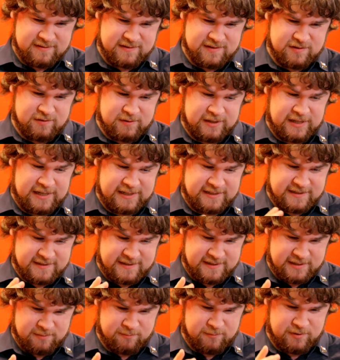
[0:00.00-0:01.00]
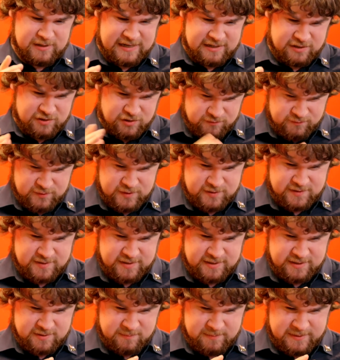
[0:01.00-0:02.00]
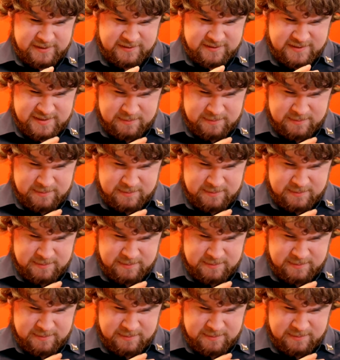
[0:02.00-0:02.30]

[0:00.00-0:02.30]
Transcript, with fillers: so I'd like to see them at university to be